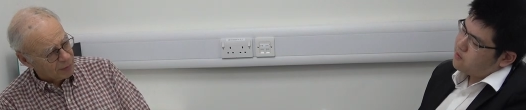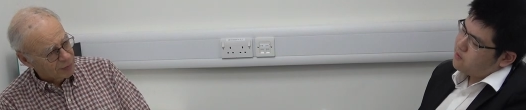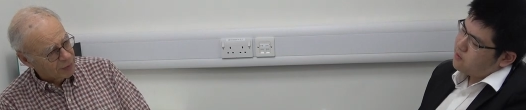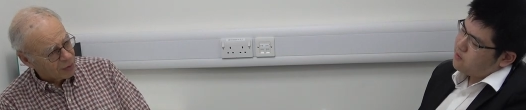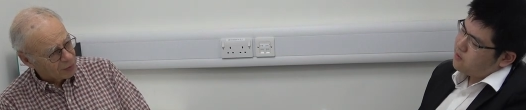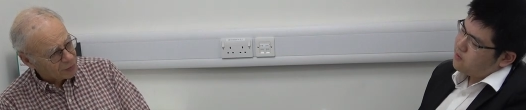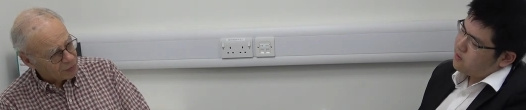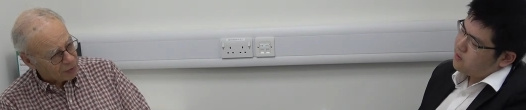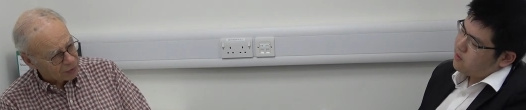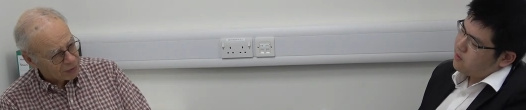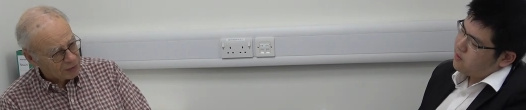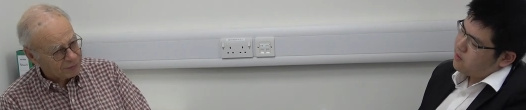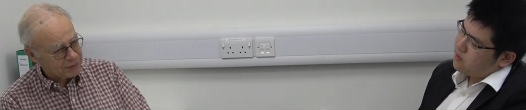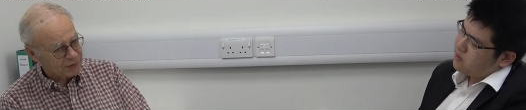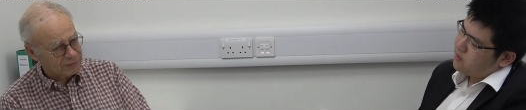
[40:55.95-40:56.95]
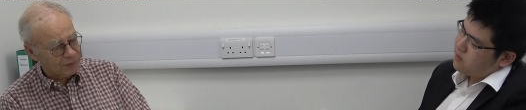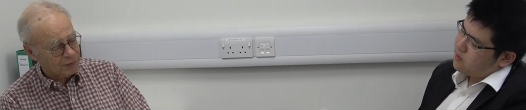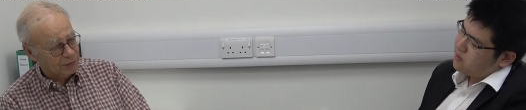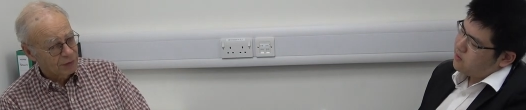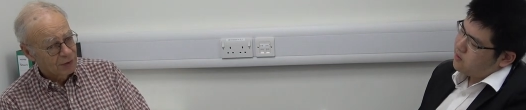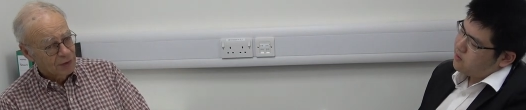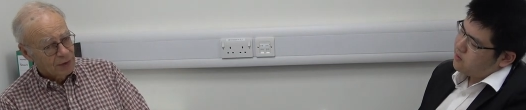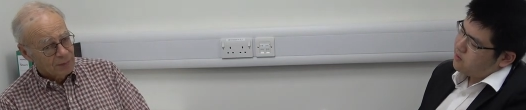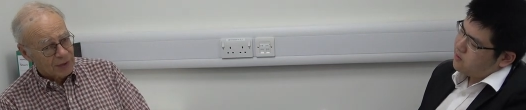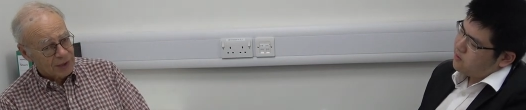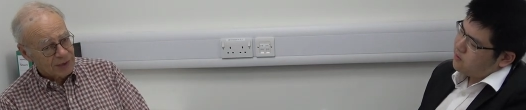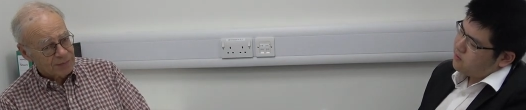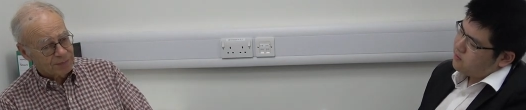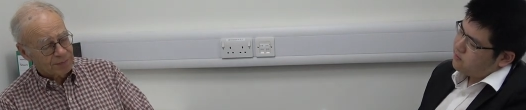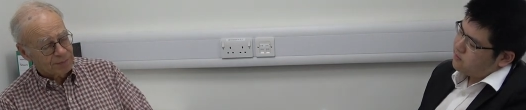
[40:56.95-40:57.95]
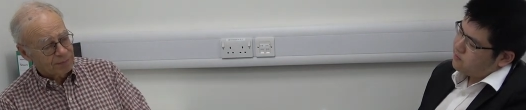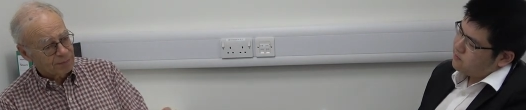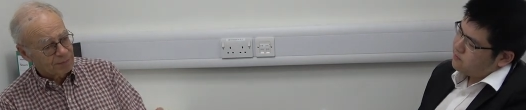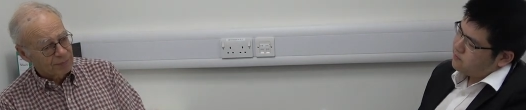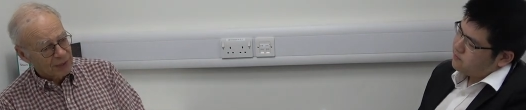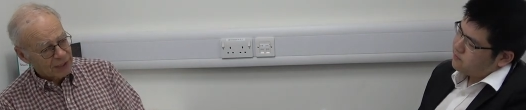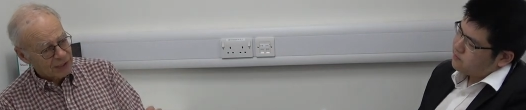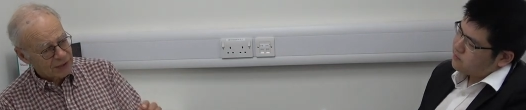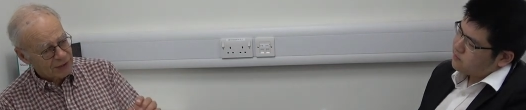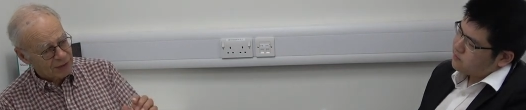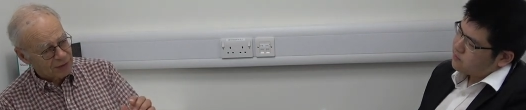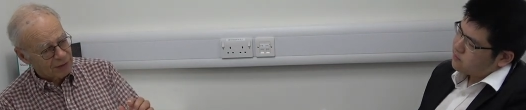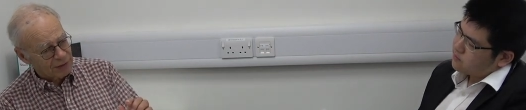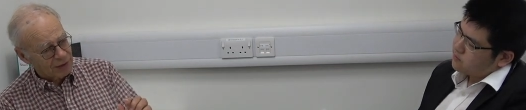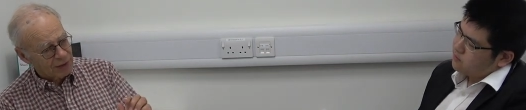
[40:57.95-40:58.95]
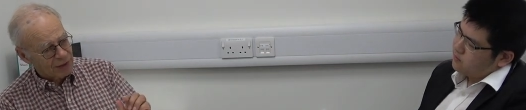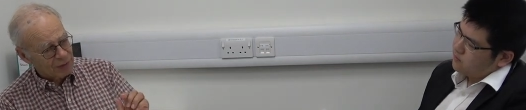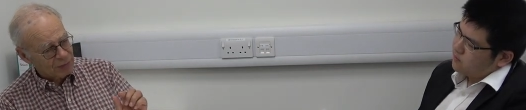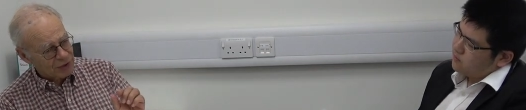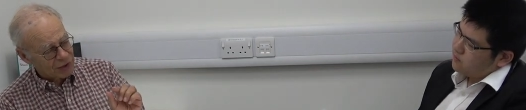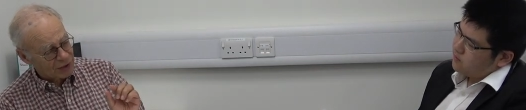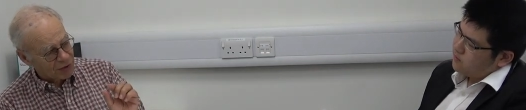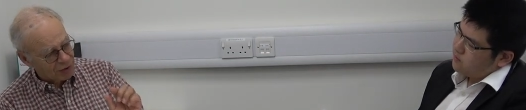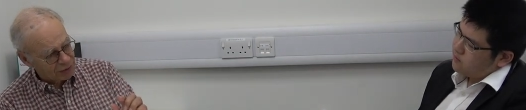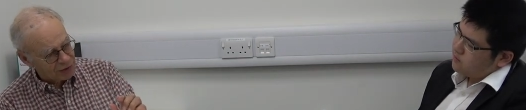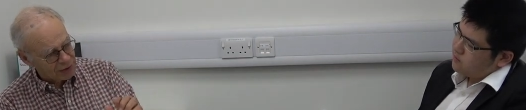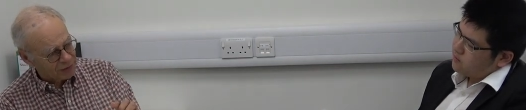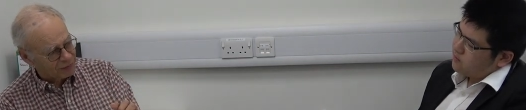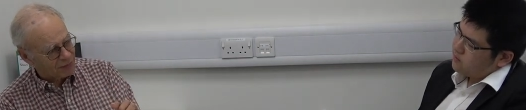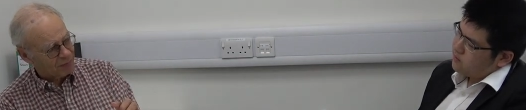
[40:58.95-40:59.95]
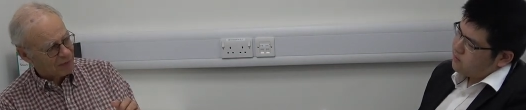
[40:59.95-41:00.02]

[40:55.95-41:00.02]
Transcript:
Speaker 1: a non cognitivist view, but it's but it's it was the cognitive